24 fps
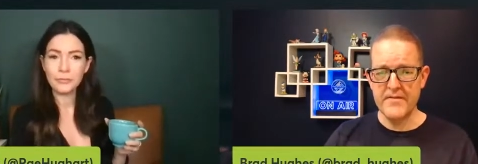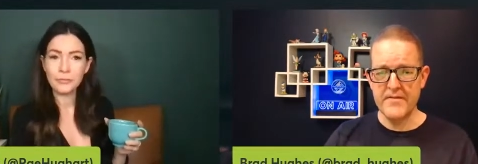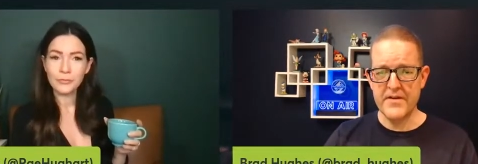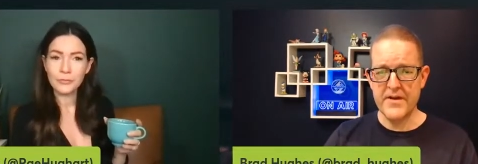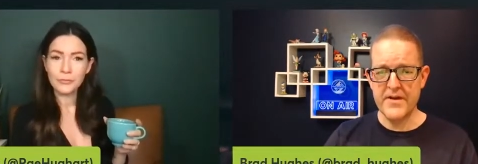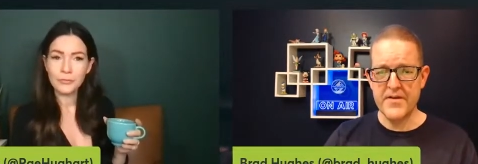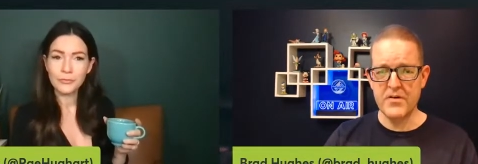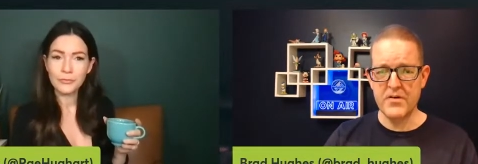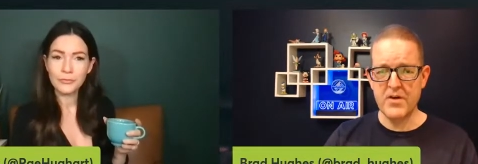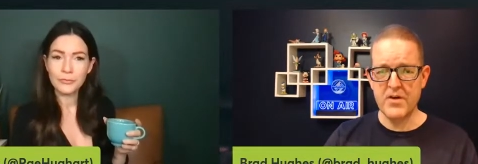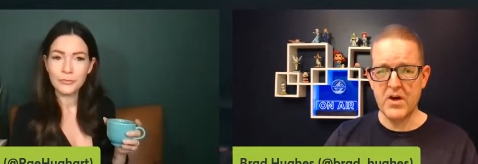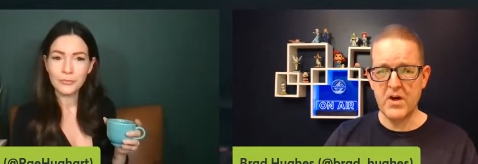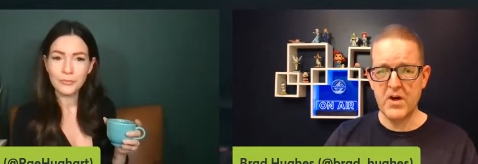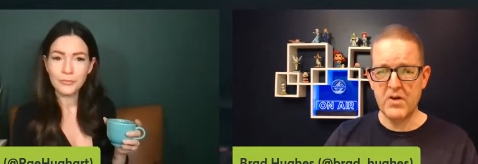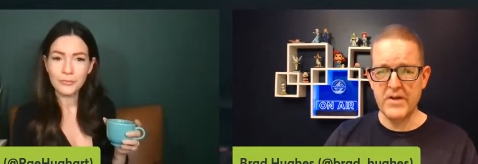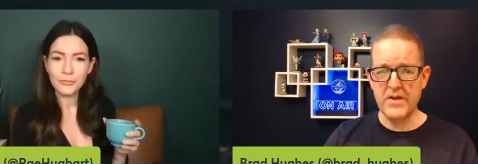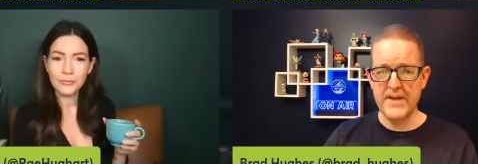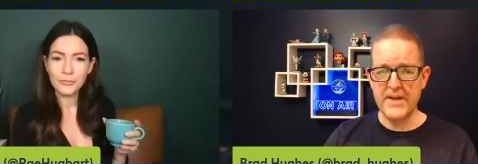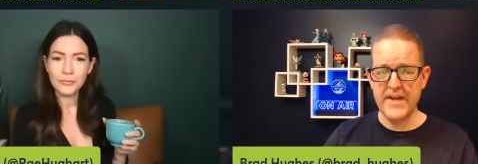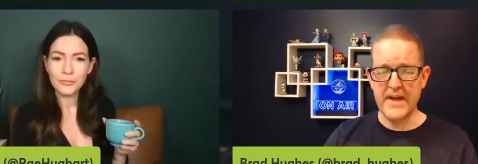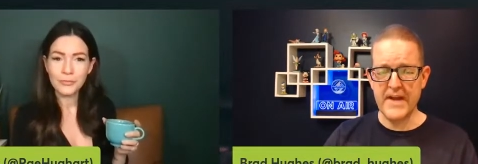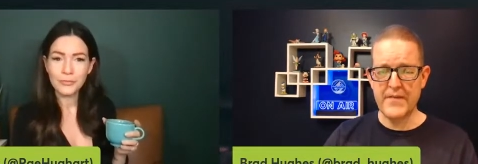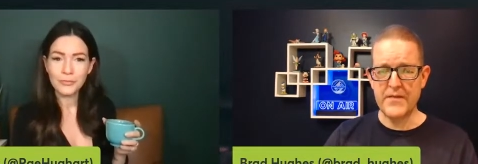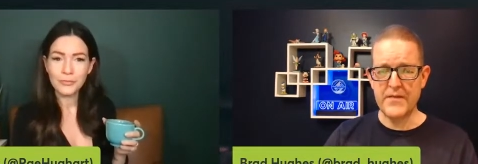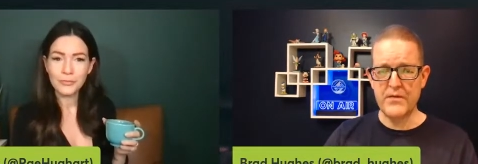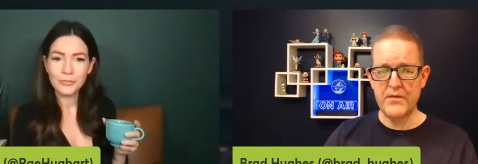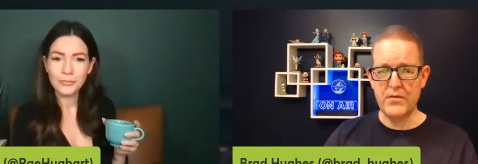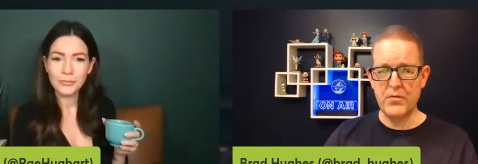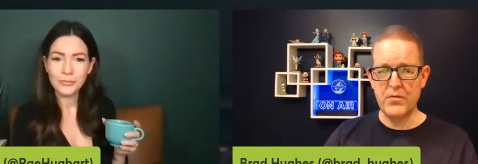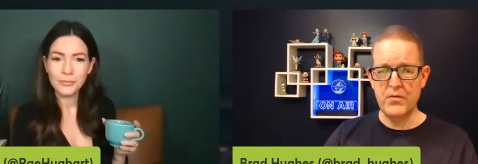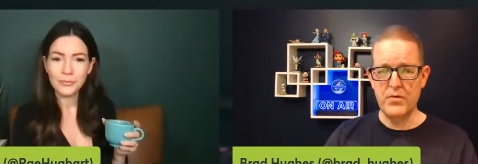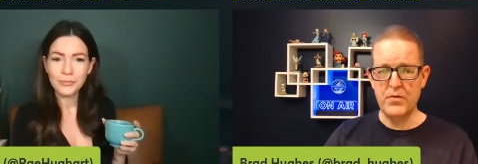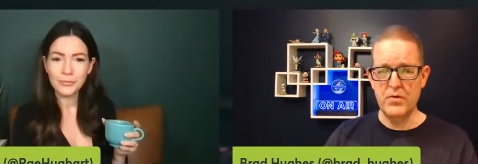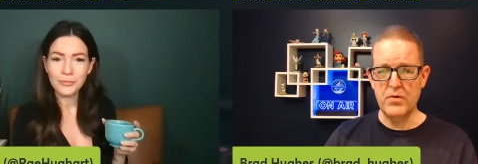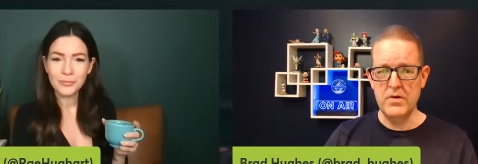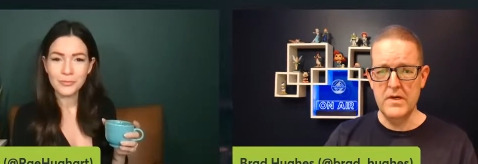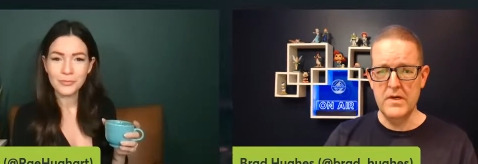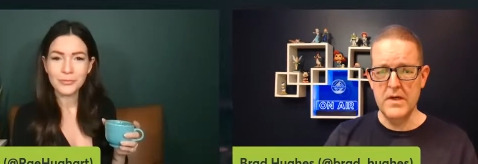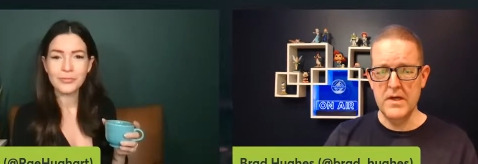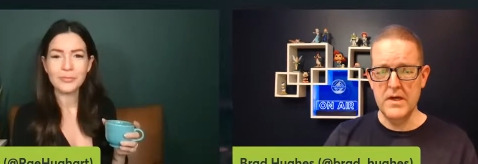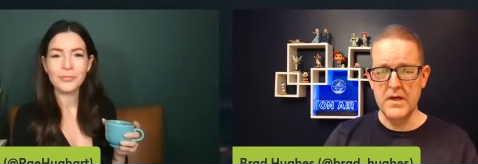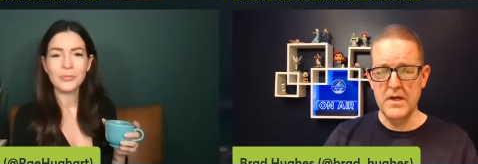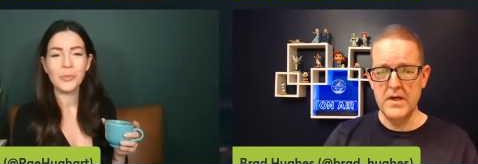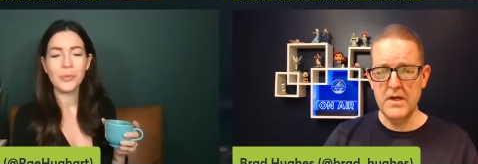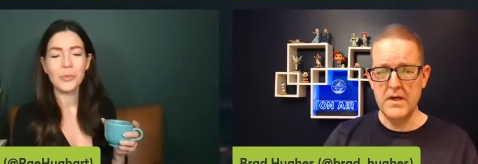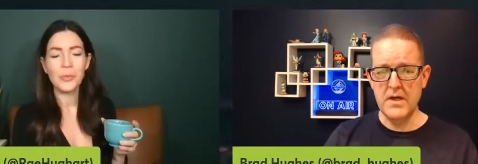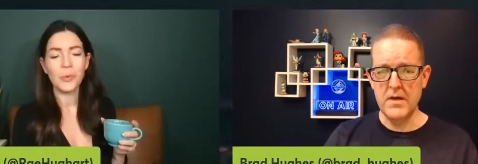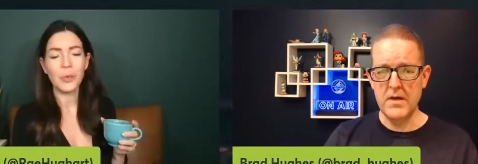Speaker 1: a dear colleague at the school
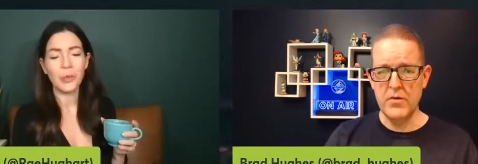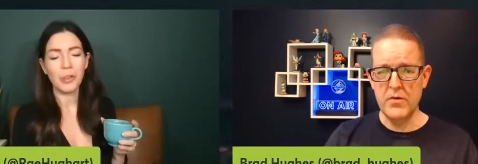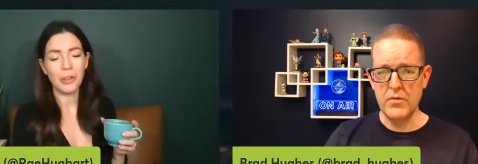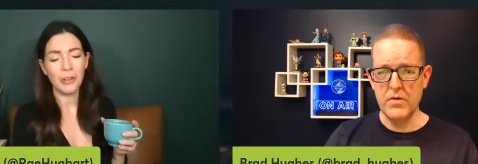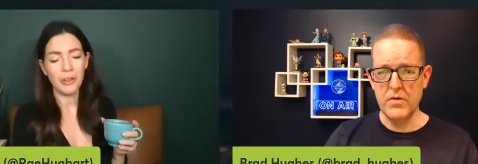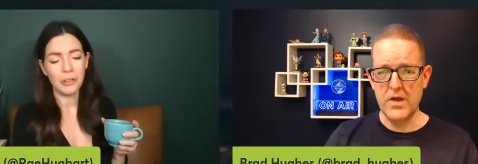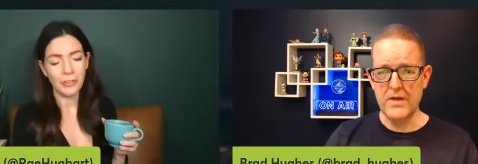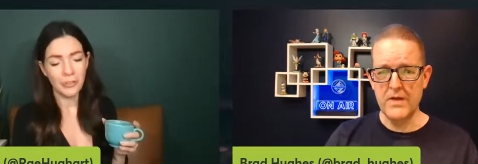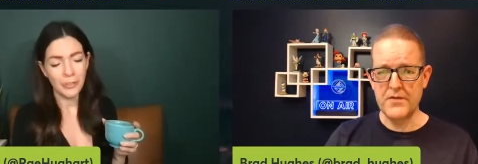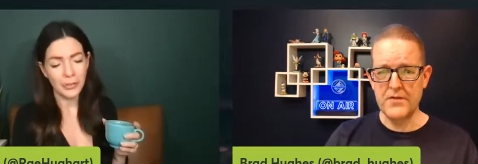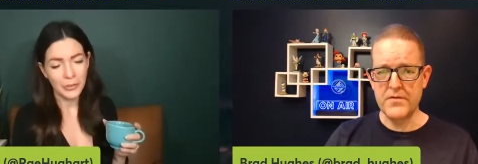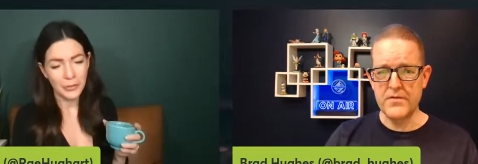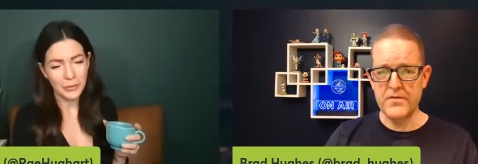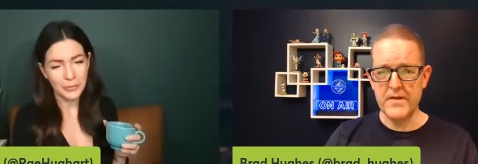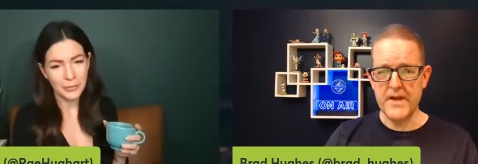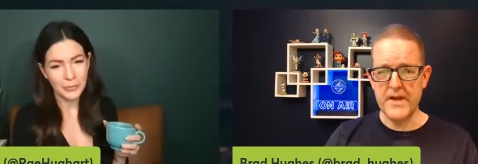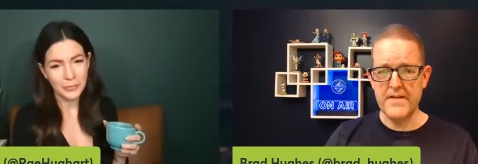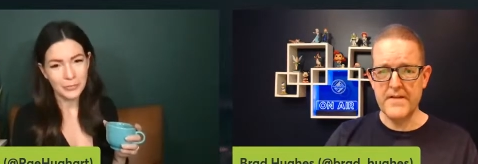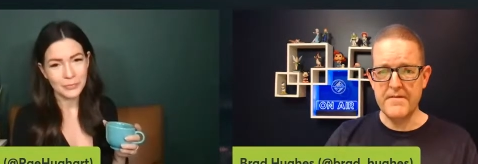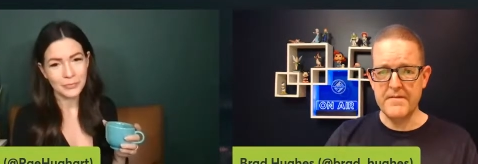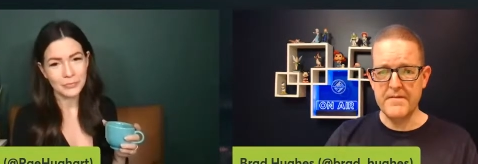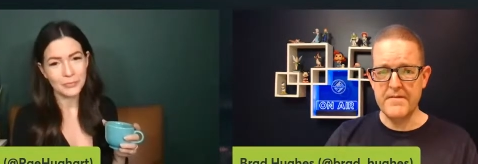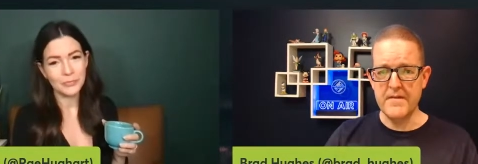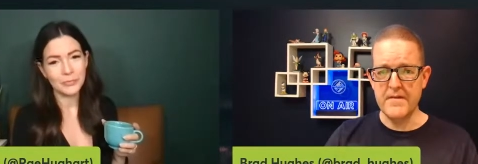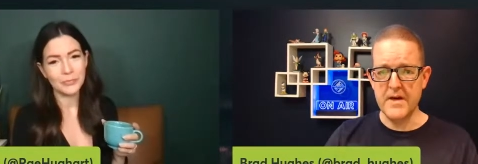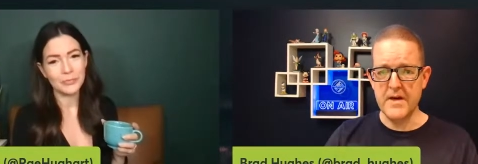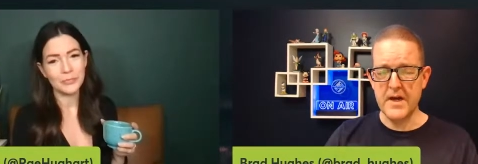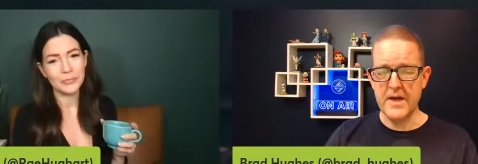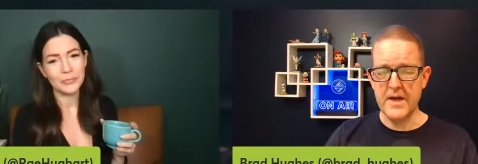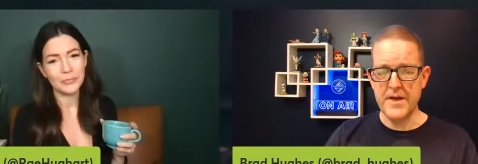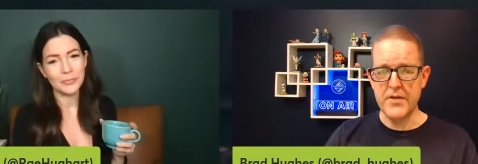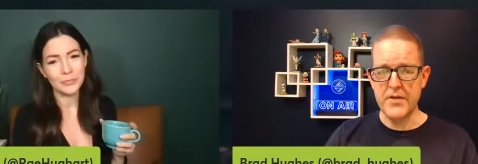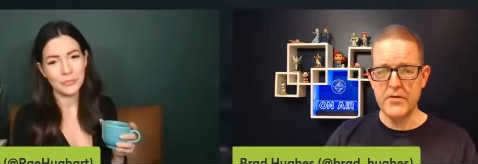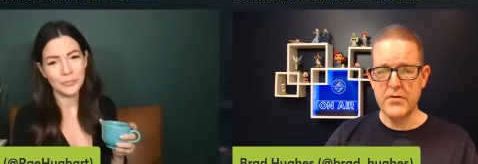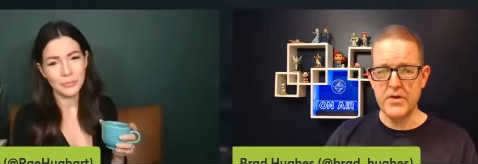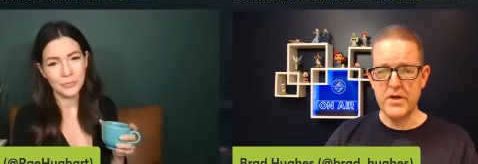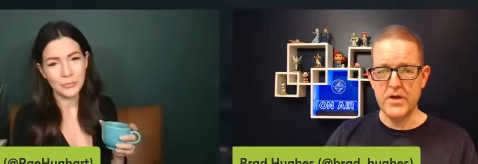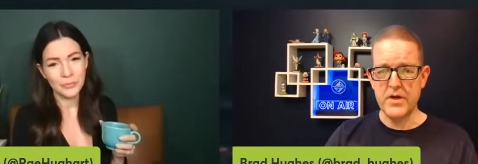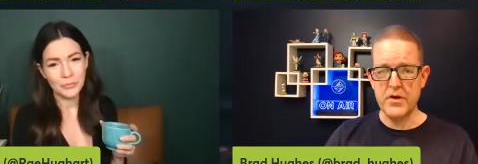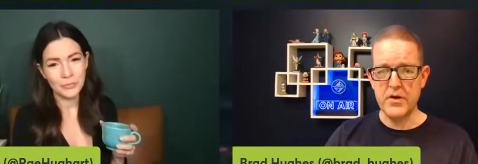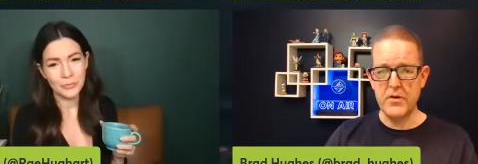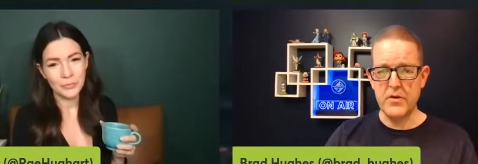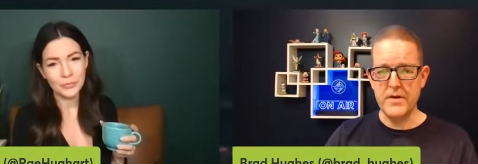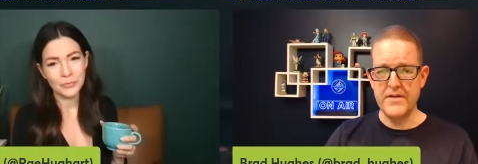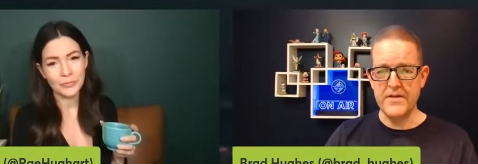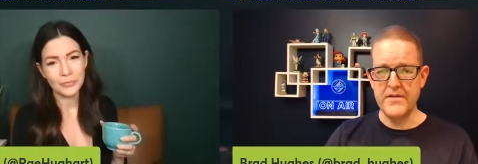uh, who lost her life uh, a year ago.